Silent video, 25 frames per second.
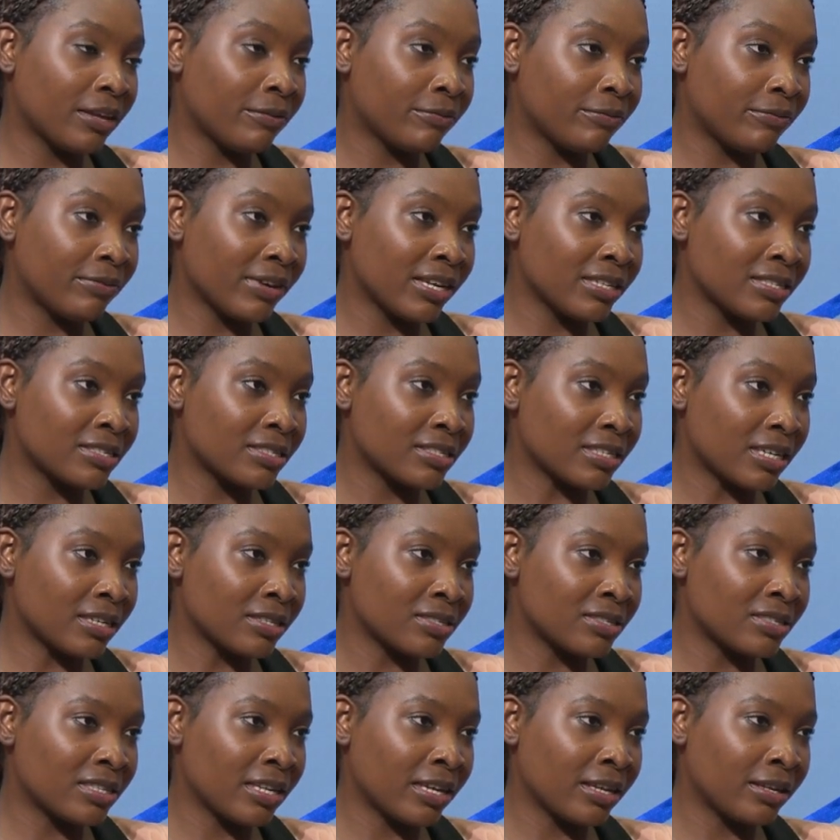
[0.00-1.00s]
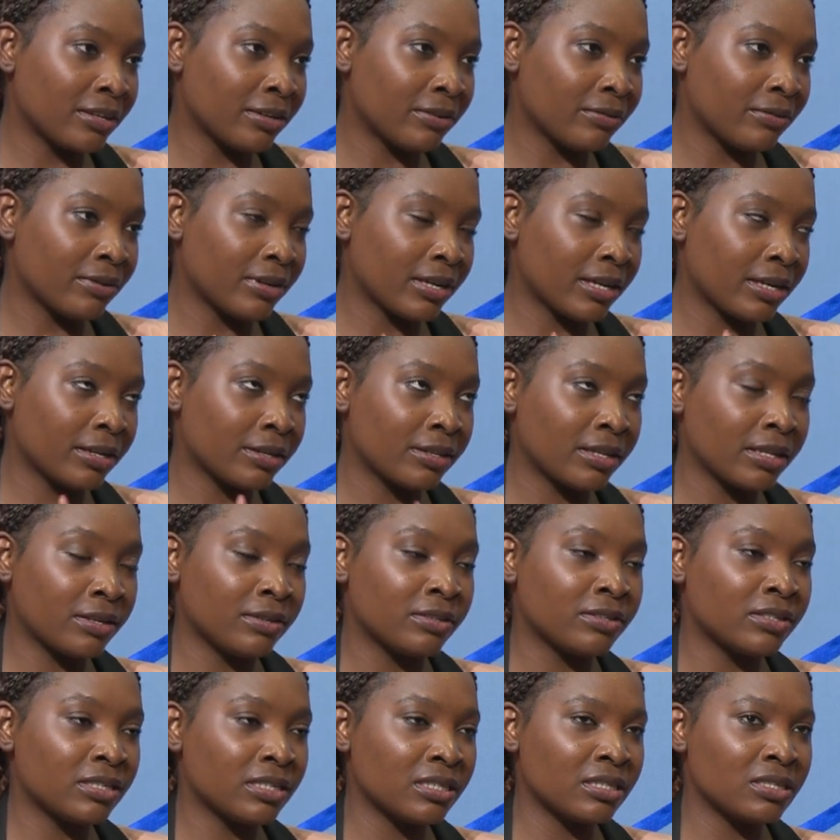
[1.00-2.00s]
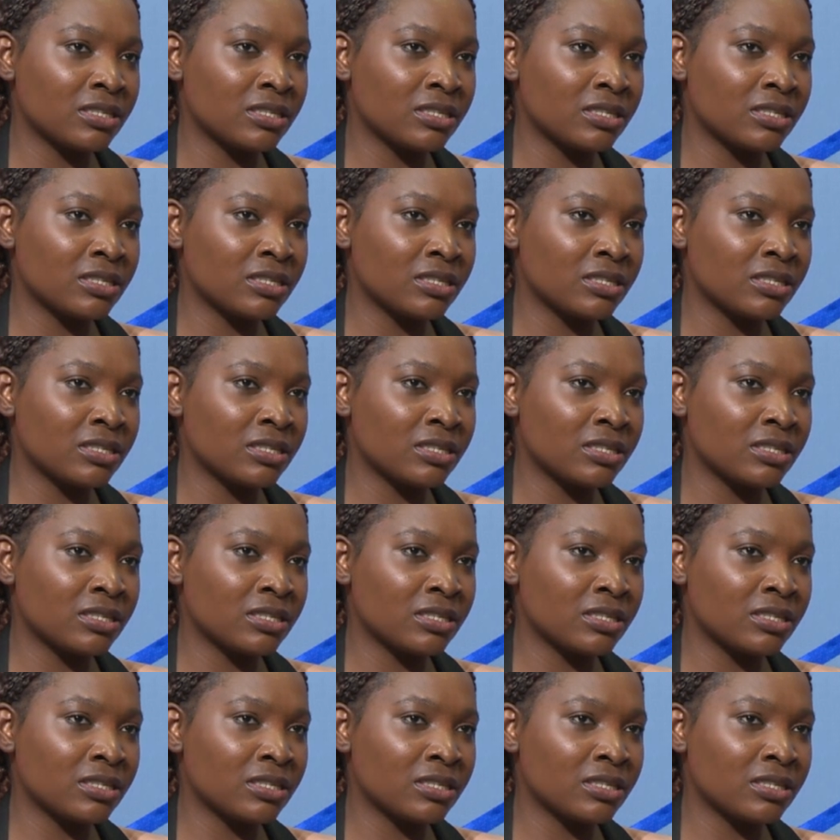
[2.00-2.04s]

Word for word: investors, the uh, the